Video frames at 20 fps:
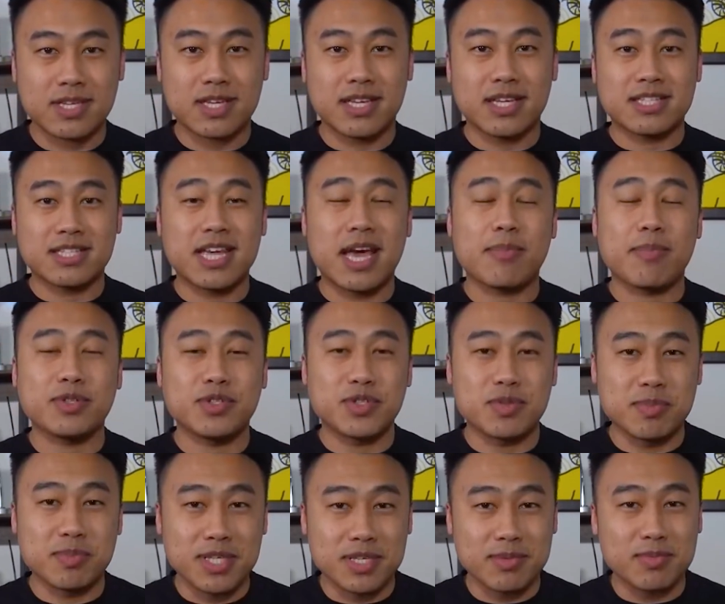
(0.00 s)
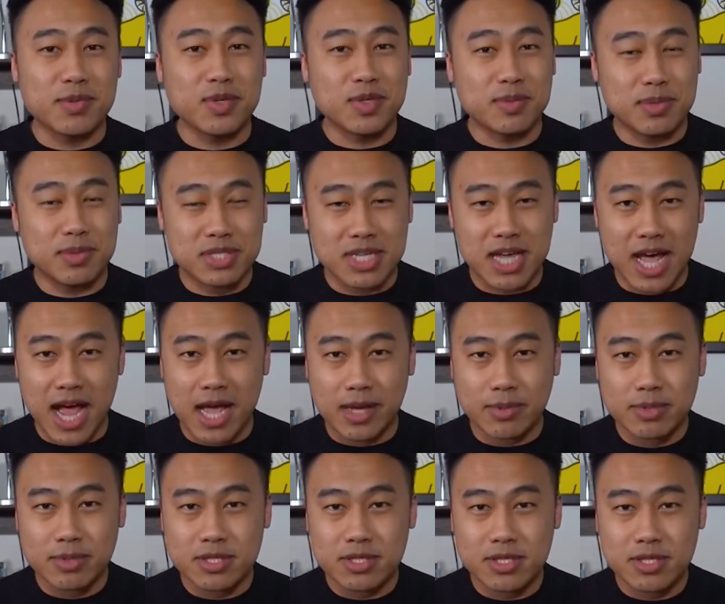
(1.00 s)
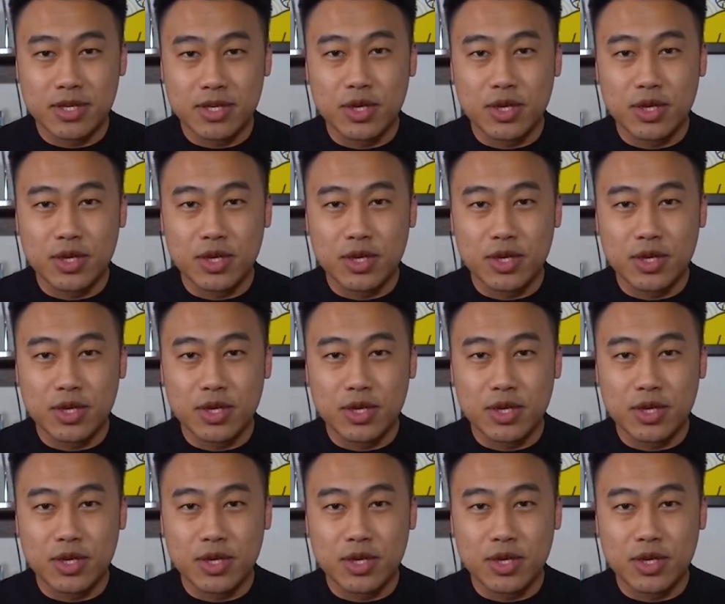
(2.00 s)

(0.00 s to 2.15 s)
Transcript: It's happened to me multiple times